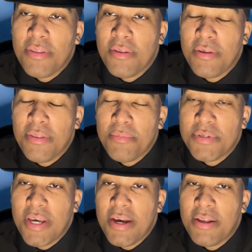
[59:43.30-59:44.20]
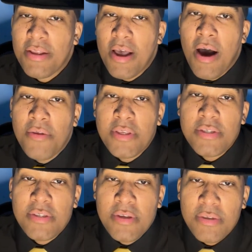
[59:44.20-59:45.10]
them saying this
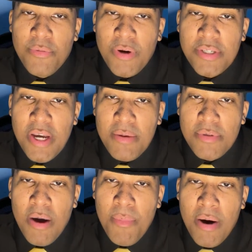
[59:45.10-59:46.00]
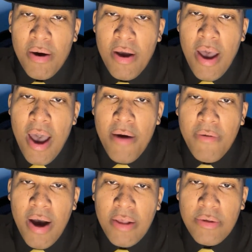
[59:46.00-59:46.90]
is to Rick James talking about, have
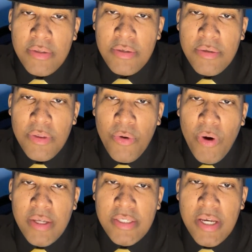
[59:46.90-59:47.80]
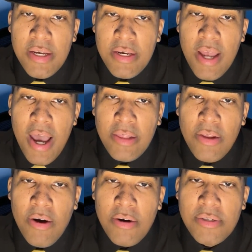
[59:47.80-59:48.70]
I looked into the Great Satan at
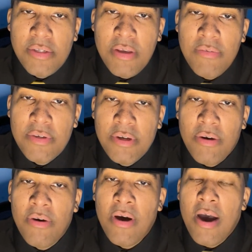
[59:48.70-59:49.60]
Large TV show?